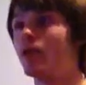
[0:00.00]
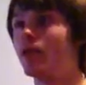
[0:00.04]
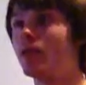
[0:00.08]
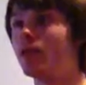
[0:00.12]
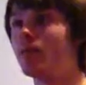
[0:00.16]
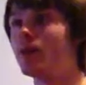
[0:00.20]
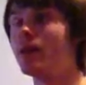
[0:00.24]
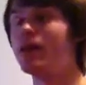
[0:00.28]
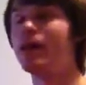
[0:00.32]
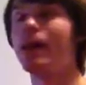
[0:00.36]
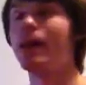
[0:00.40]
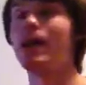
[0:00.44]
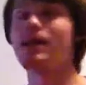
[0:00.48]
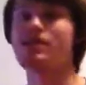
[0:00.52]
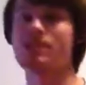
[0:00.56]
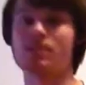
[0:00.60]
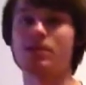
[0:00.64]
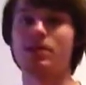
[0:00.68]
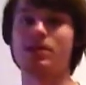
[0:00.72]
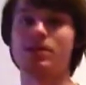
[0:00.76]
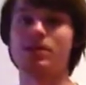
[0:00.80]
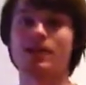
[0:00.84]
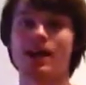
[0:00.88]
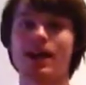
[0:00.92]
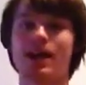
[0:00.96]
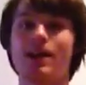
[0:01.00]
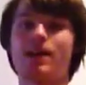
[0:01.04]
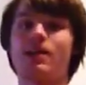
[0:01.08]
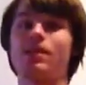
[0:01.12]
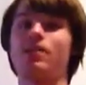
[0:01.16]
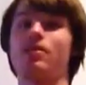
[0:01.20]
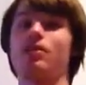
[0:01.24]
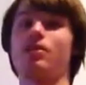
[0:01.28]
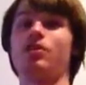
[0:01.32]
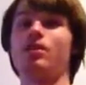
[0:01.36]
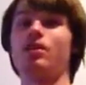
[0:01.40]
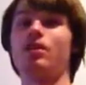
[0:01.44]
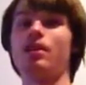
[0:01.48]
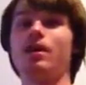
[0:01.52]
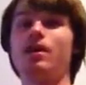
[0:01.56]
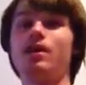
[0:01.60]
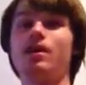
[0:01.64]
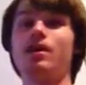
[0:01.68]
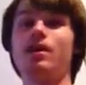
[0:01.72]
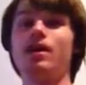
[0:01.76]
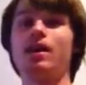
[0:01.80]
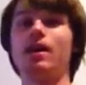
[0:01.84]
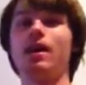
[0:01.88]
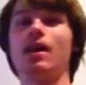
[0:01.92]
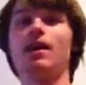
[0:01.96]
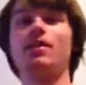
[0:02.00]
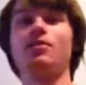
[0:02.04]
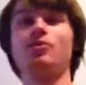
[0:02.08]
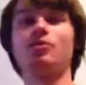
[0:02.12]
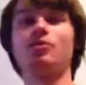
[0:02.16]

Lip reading: would be that spectacular and